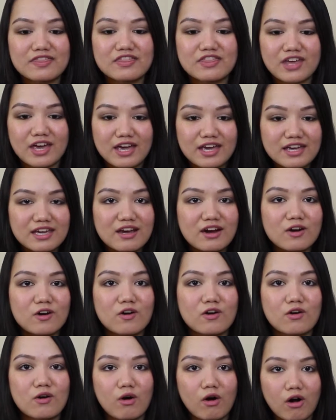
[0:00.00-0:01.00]
they
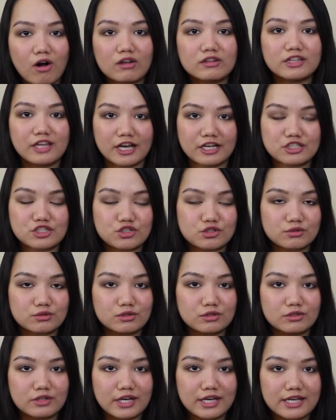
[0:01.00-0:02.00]
are all
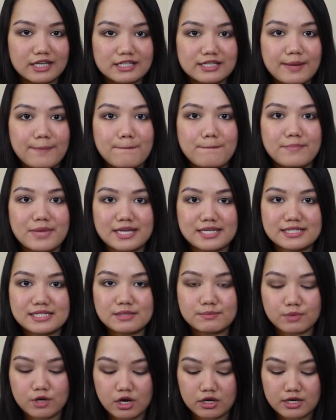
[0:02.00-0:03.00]
natural and
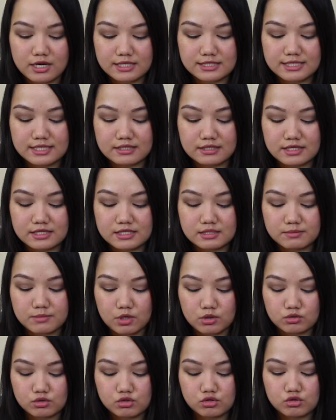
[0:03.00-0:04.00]
amazing products, and they
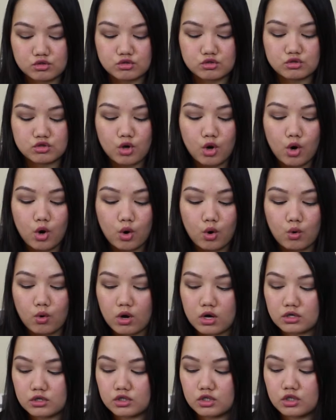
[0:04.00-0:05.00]
smell
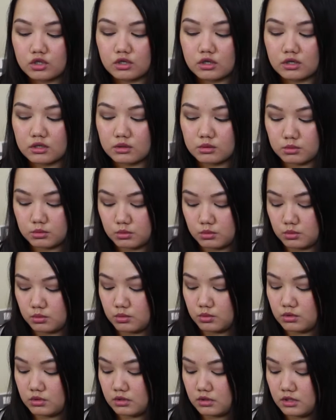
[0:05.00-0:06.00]
so good.
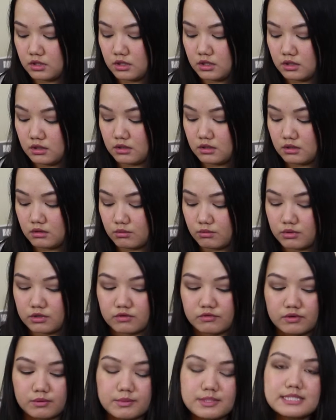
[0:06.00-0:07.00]
Ooh,
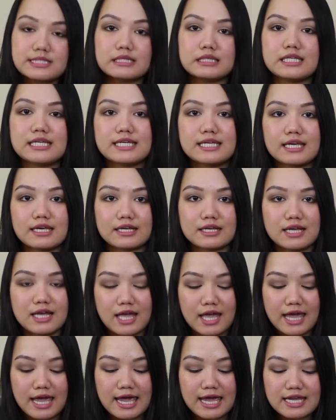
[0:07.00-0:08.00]
one of them is leaking.
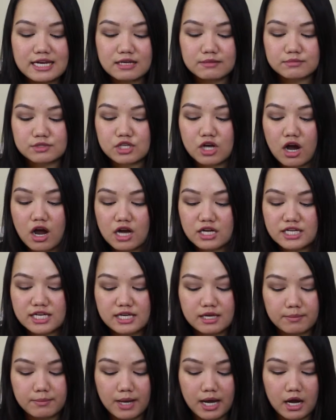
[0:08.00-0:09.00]
And I'm
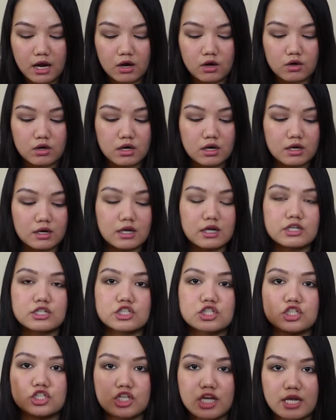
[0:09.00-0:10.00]
talking about
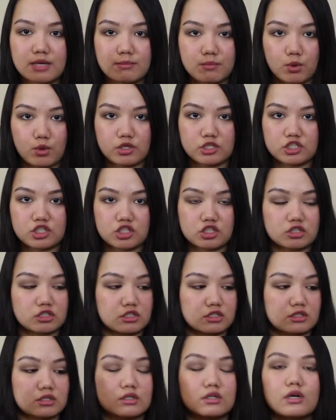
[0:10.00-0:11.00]
Shea
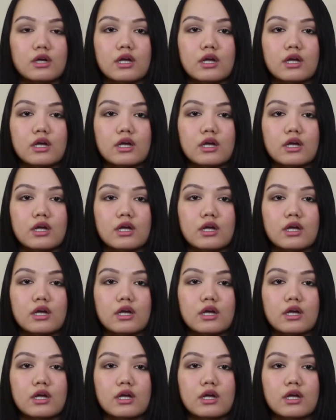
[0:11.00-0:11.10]
Moisture.